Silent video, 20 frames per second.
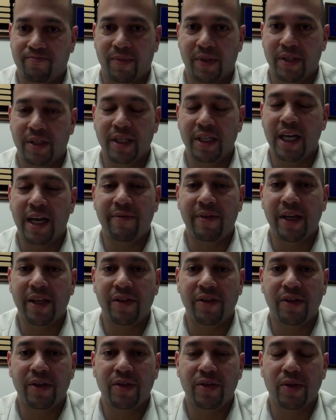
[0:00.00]
It didn't have
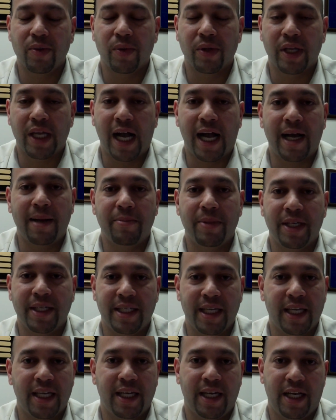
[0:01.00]
anything to do with God being
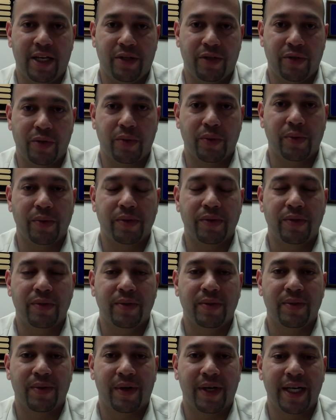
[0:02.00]
taken out of schools.
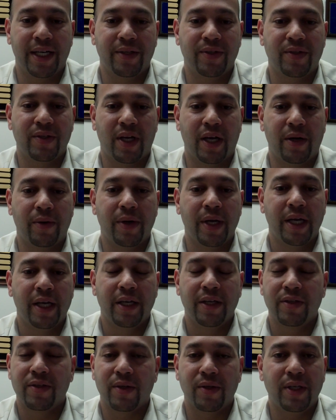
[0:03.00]
All right, so
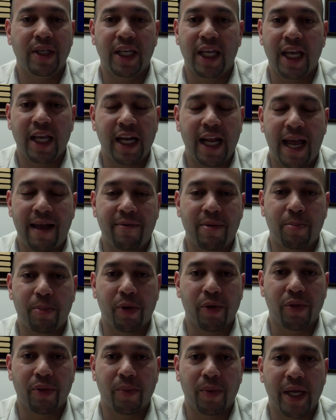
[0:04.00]
you can't have it
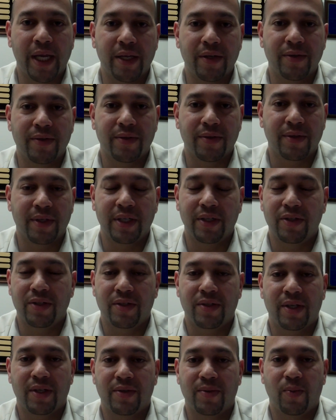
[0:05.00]
both ways. It
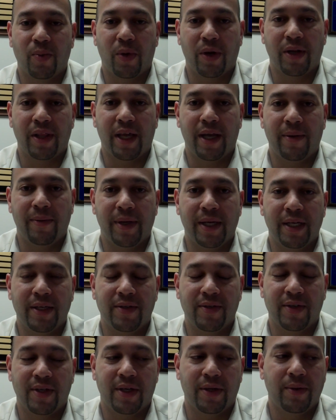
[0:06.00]
just doesn't work that way.
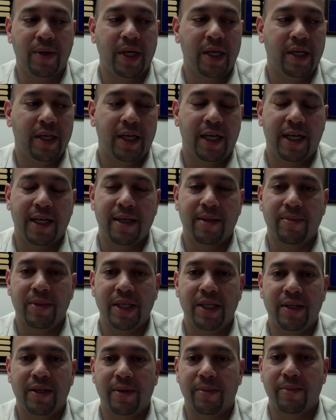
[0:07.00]
So,
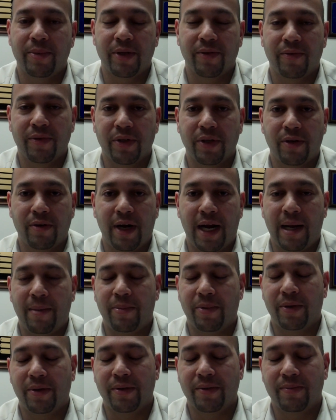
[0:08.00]
Huckabee, you're full of
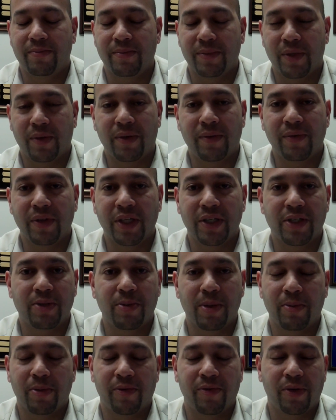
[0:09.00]
crap. All religious
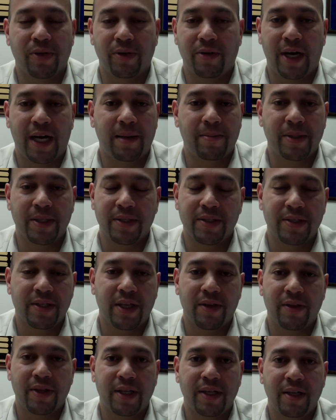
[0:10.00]
people are full of crap, because there's
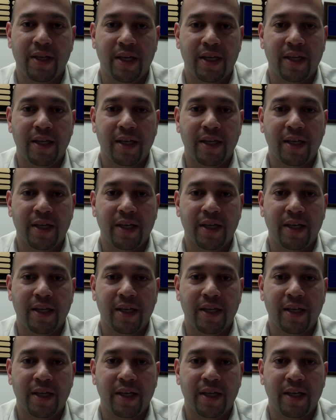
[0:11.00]
nothing.